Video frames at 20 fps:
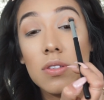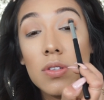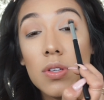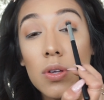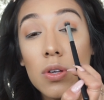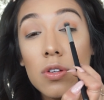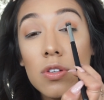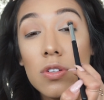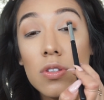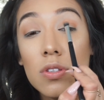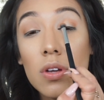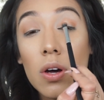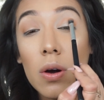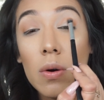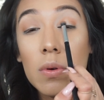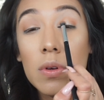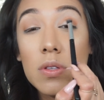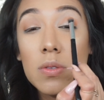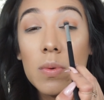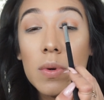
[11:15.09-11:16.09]
So you just
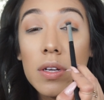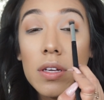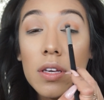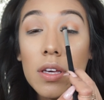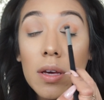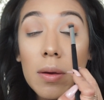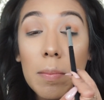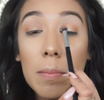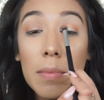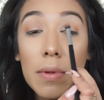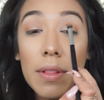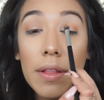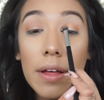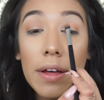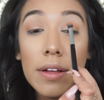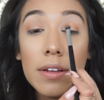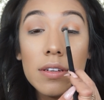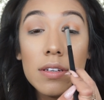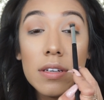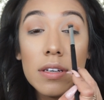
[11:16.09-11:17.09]
always want to keep
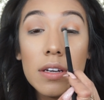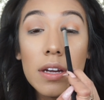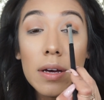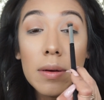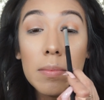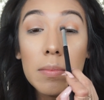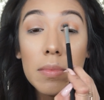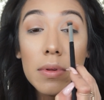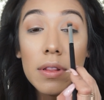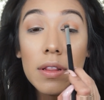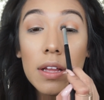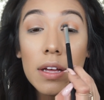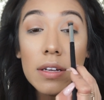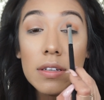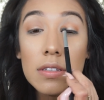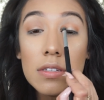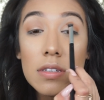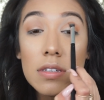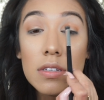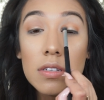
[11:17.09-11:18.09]
blending and
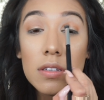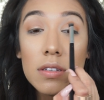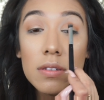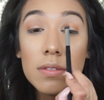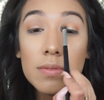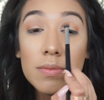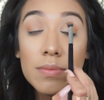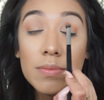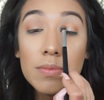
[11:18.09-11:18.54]
blending